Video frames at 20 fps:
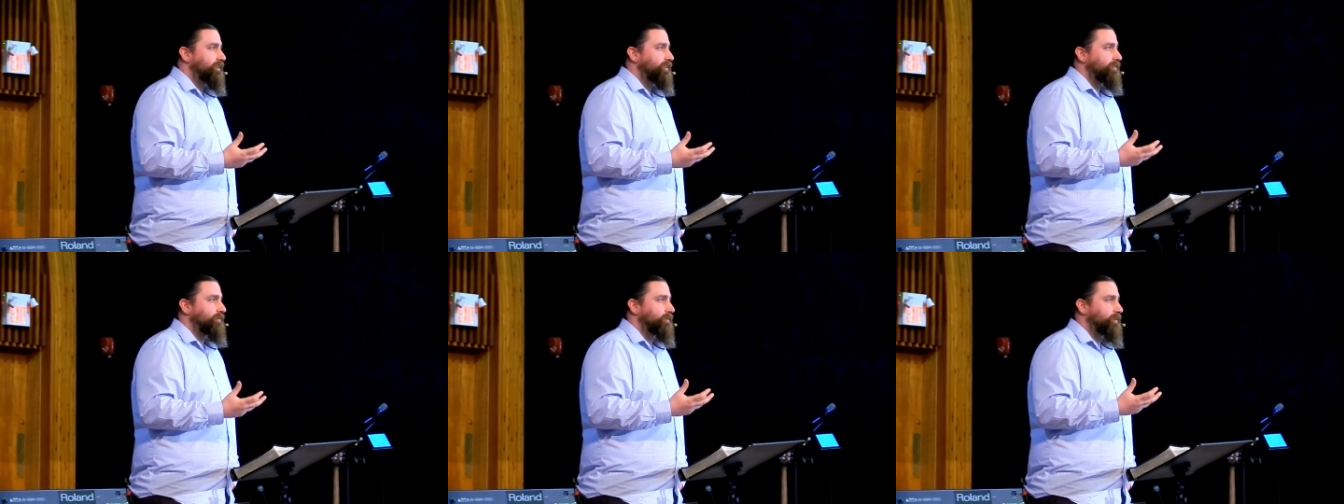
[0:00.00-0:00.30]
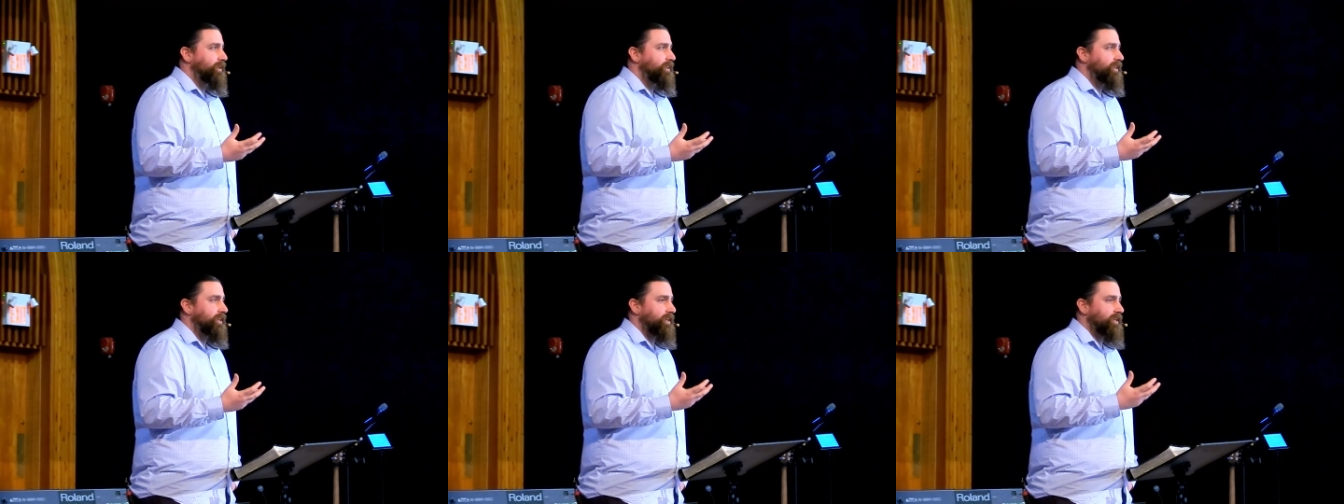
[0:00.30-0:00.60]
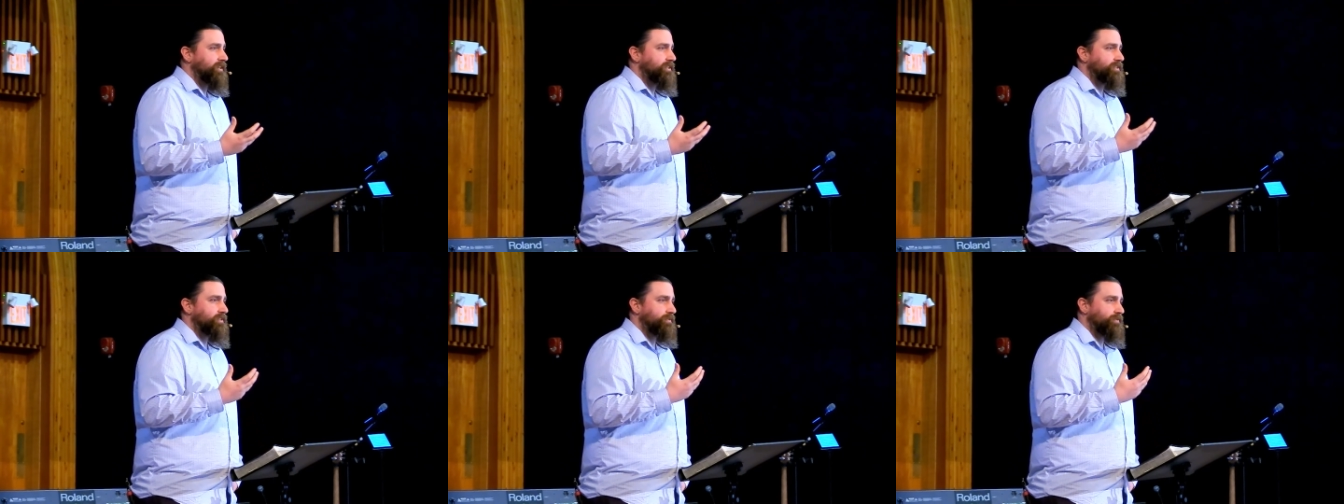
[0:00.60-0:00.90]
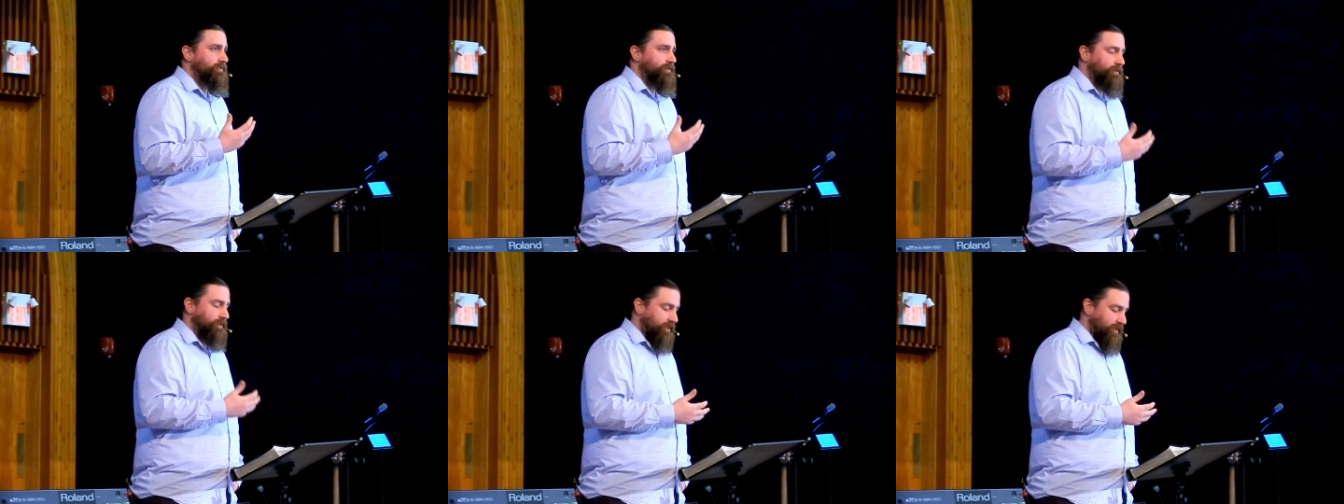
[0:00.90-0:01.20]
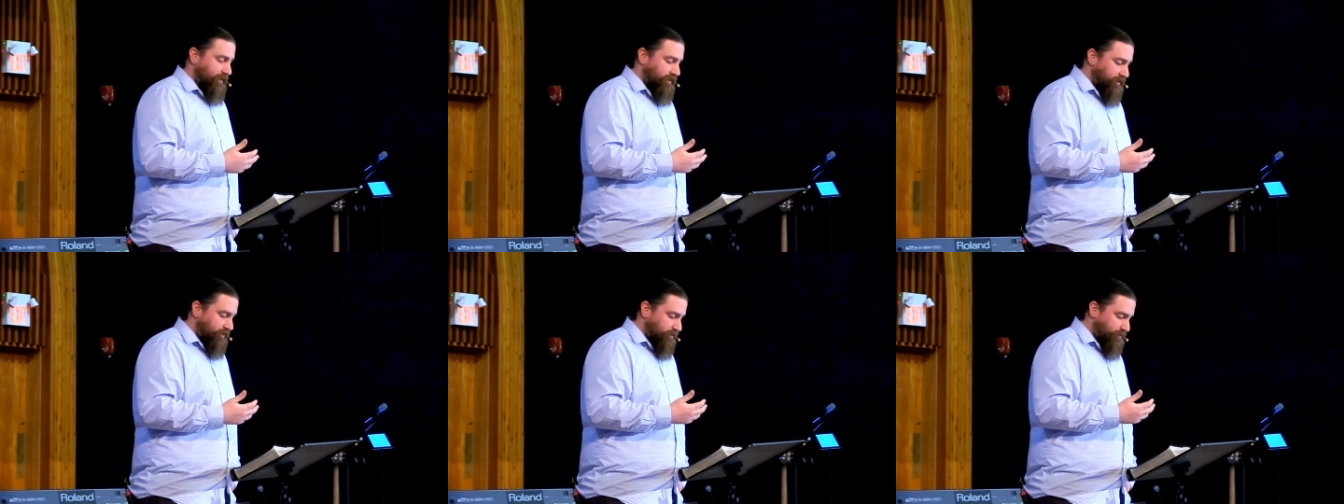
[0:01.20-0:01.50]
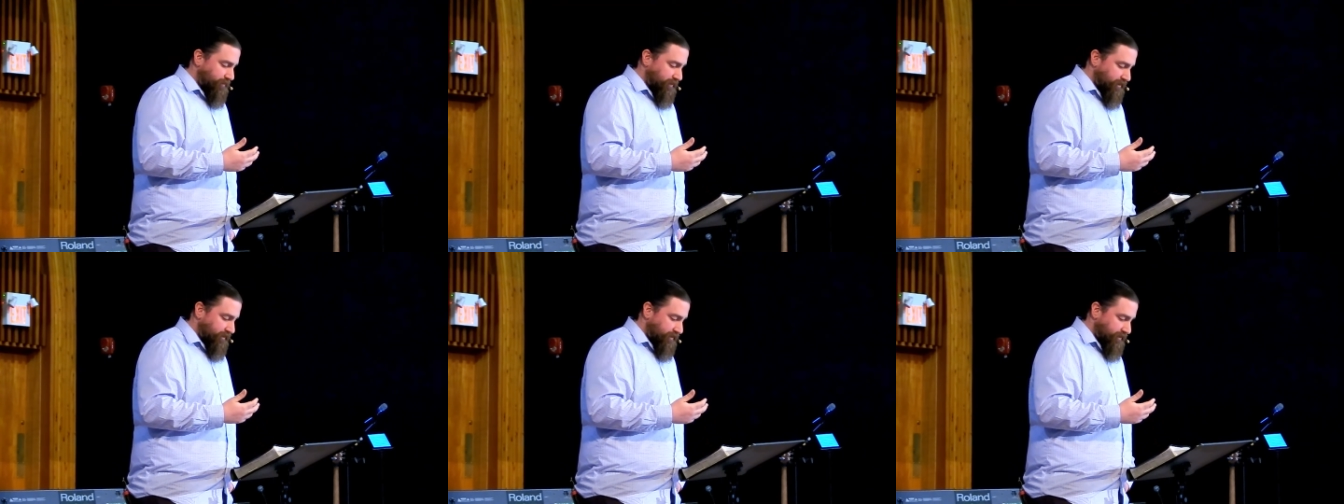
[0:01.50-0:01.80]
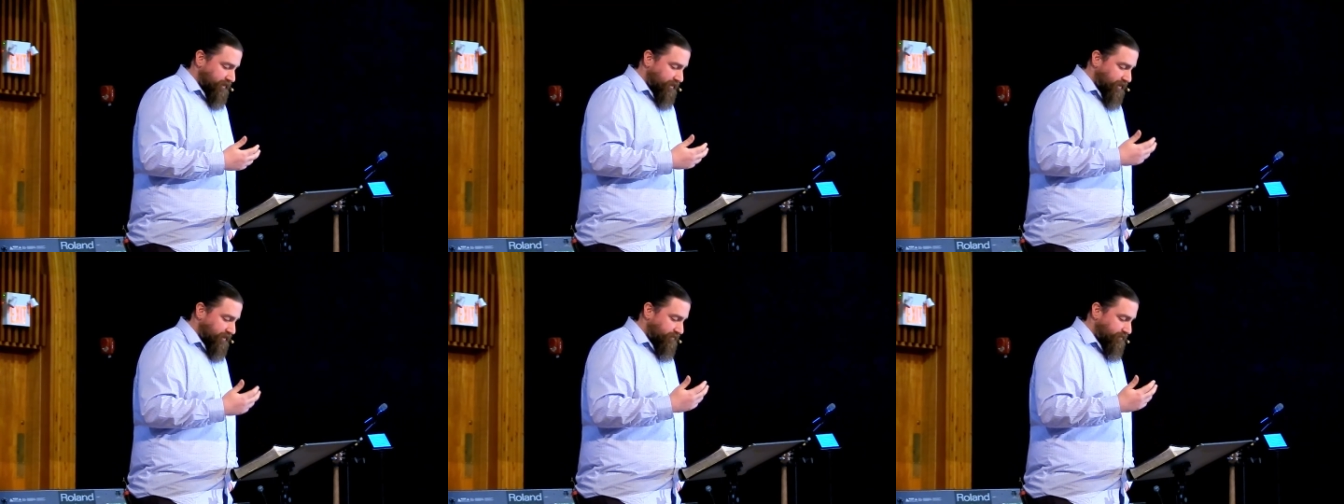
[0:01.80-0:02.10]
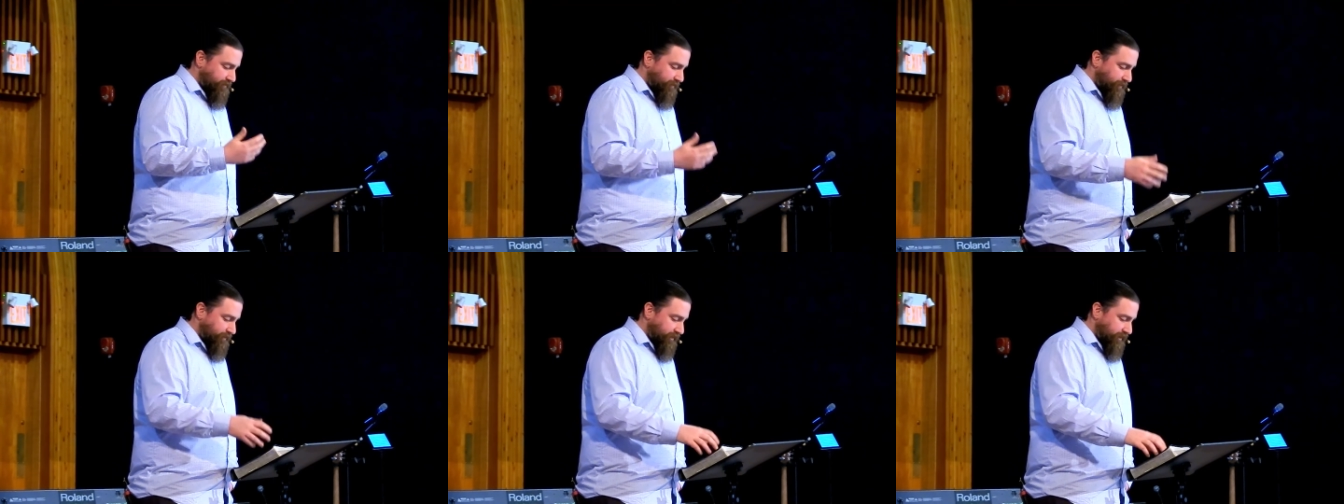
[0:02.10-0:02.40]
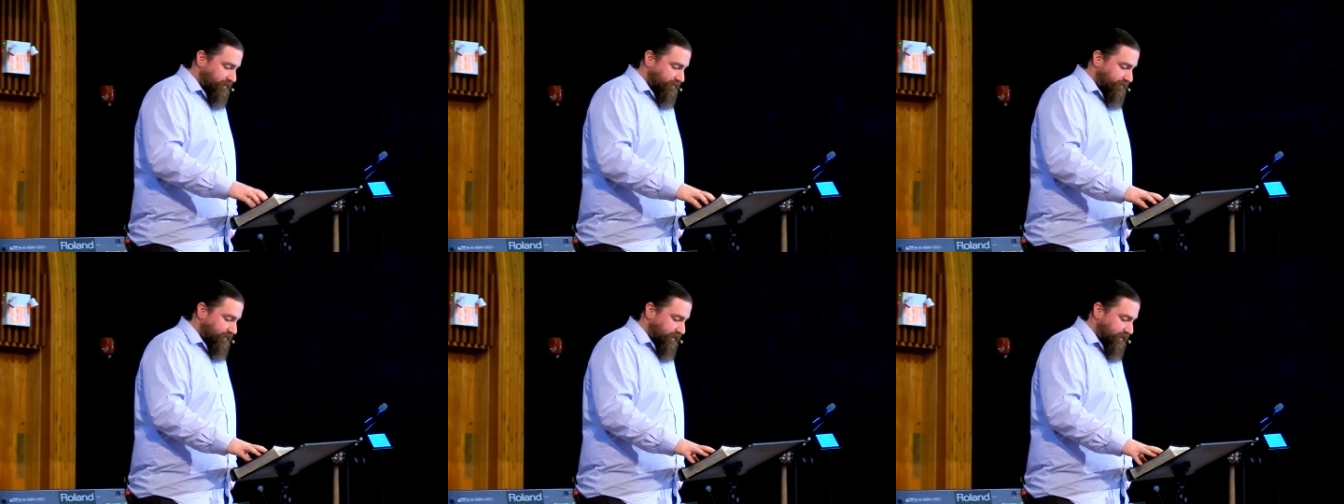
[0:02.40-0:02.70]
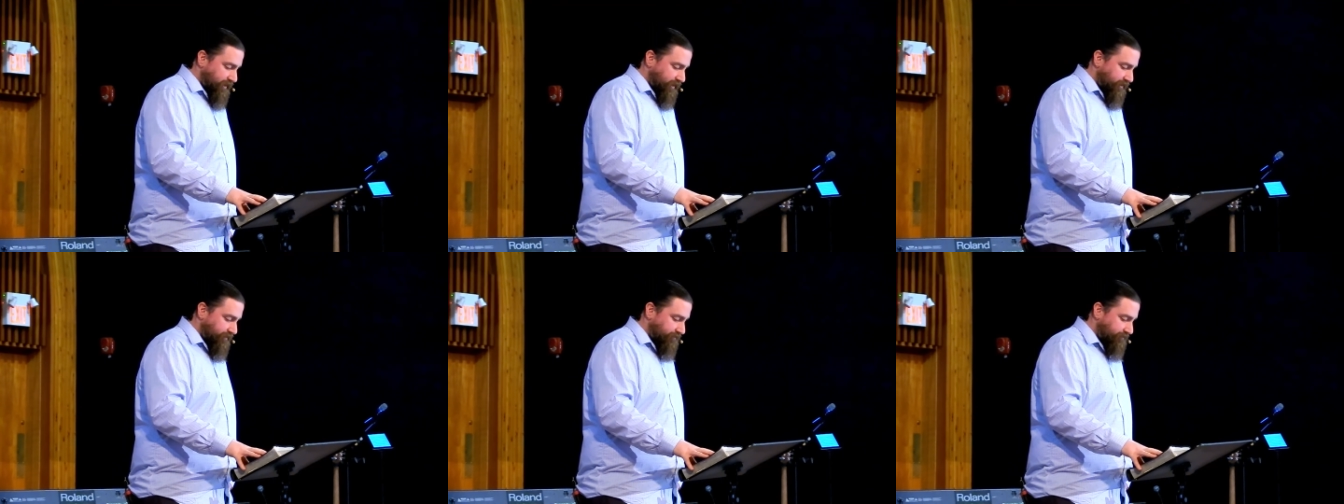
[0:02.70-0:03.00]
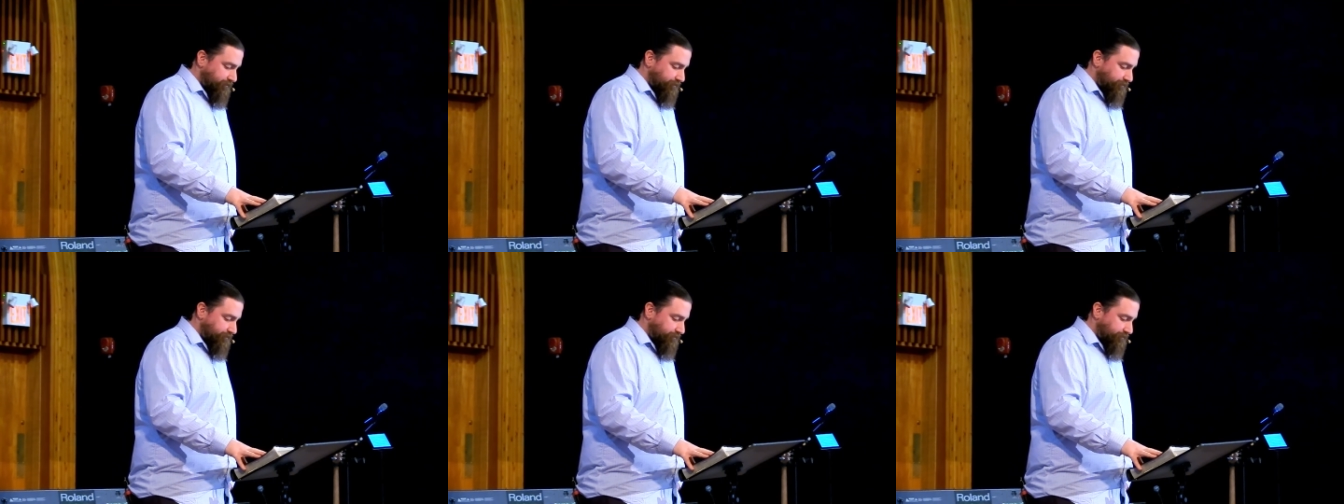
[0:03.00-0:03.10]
one that is fully human and fully divine.